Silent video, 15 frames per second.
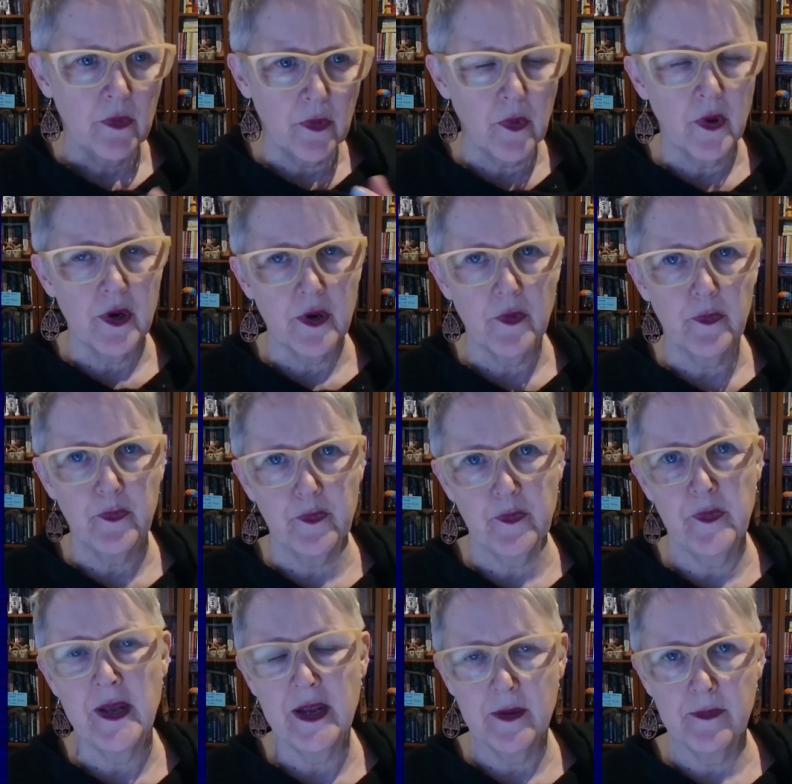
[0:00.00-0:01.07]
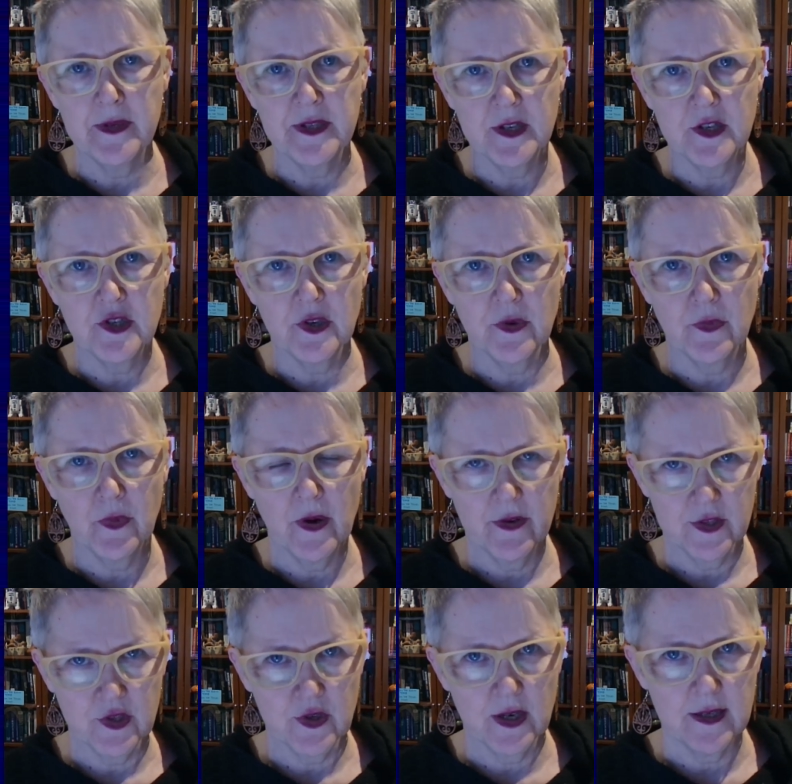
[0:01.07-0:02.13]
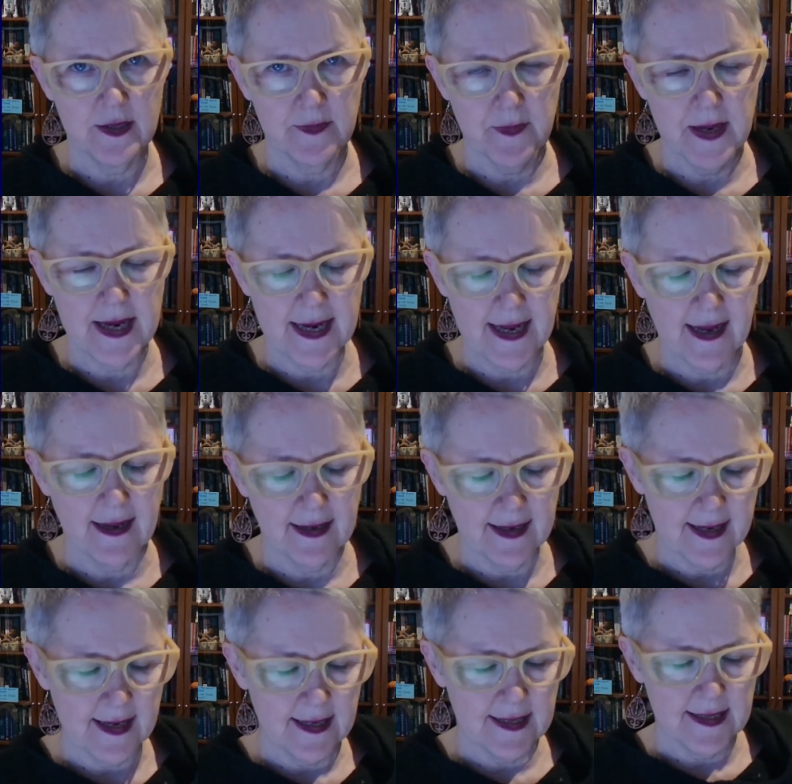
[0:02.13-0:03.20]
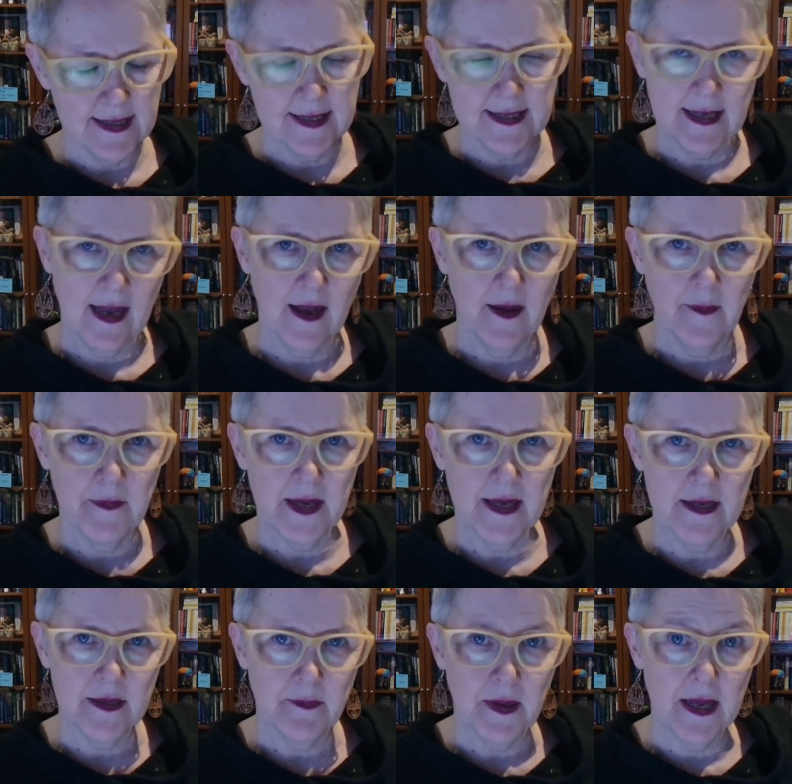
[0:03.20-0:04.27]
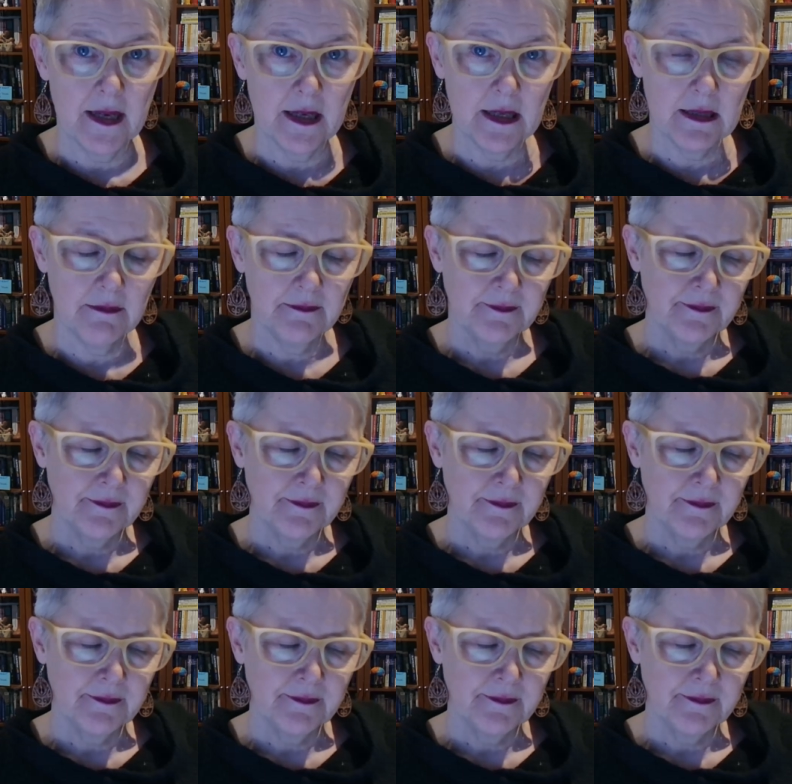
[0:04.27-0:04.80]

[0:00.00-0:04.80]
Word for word: we want to be in a position where Australia's media is um, independent